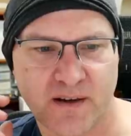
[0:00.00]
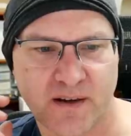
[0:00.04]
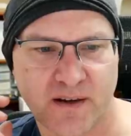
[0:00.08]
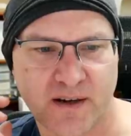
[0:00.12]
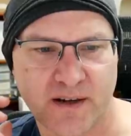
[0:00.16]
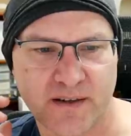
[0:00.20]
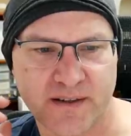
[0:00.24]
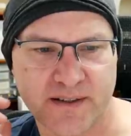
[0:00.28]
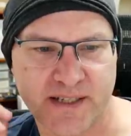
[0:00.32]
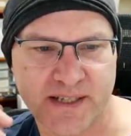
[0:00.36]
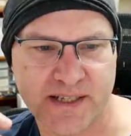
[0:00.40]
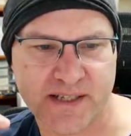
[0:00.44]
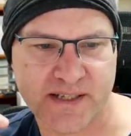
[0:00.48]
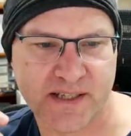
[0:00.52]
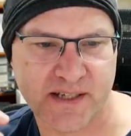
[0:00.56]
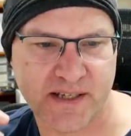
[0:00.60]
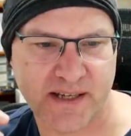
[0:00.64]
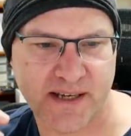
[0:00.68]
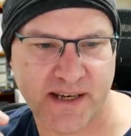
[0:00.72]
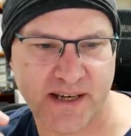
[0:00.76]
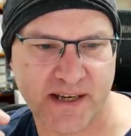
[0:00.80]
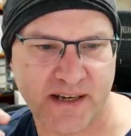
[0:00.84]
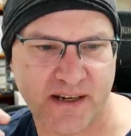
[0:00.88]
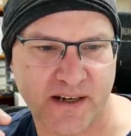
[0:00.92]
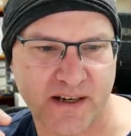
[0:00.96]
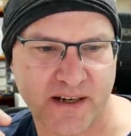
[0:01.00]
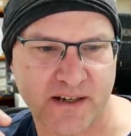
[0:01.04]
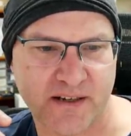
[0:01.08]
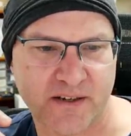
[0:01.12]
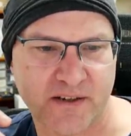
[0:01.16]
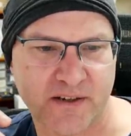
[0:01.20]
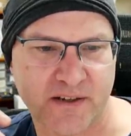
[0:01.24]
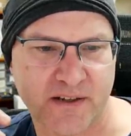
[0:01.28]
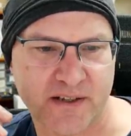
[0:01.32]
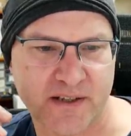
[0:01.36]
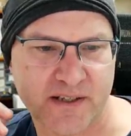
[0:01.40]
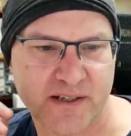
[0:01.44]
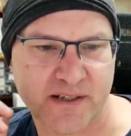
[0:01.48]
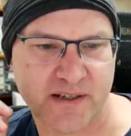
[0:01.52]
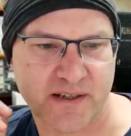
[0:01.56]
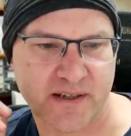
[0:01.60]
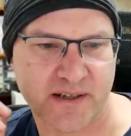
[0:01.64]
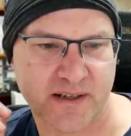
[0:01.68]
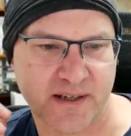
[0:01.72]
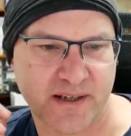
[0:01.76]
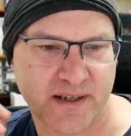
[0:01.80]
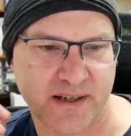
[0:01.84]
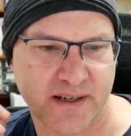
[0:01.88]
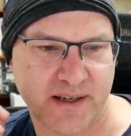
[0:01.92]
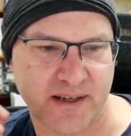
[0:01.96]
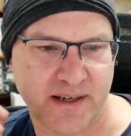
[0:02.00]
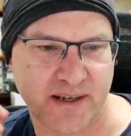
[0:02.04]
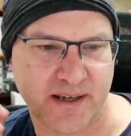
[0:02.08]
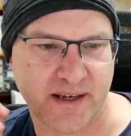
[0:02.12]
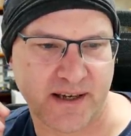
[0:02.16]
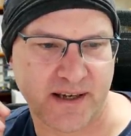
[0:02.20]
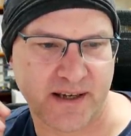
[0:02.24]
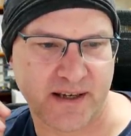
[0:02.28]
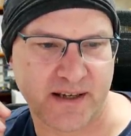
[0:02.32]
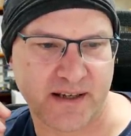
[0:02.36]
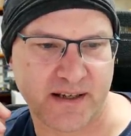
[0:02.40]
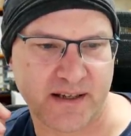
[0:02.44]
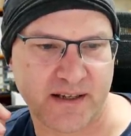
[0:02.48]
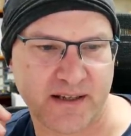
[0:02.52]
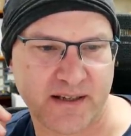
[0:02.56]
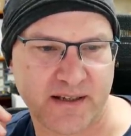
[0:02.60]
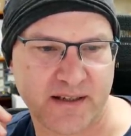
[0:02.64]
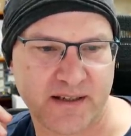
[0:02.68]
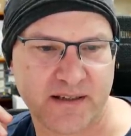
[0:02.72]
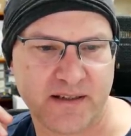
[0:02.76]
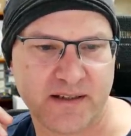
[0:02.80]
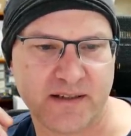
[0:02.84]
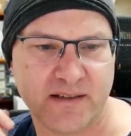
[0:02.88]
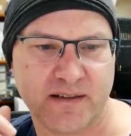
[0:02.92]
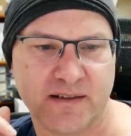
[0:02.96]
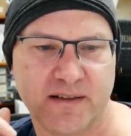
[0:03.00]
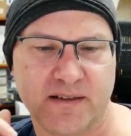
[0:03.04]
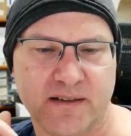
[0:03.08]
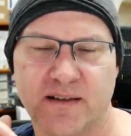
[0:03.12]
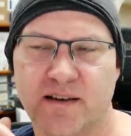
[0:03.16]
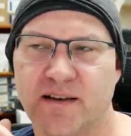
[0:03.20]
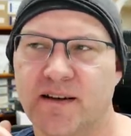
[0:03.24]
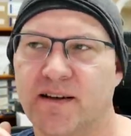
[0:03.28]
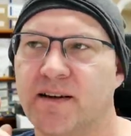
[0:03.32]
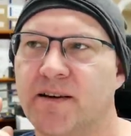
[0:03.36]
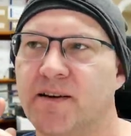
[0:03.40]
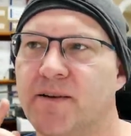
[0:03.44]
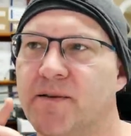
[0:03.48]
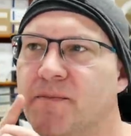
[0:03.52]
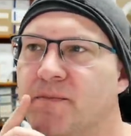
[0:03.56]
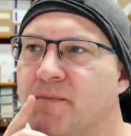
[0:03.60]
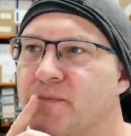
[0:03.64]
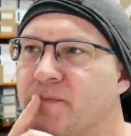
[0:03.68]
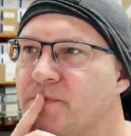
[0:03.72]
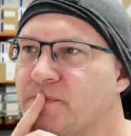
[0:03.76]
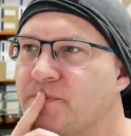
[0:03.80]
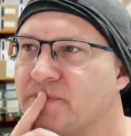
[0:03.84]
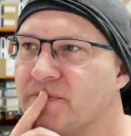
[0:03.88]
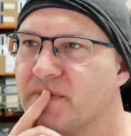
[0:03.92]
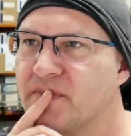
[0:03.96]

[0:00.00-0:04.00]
Uh, yesterday, I got a. Um,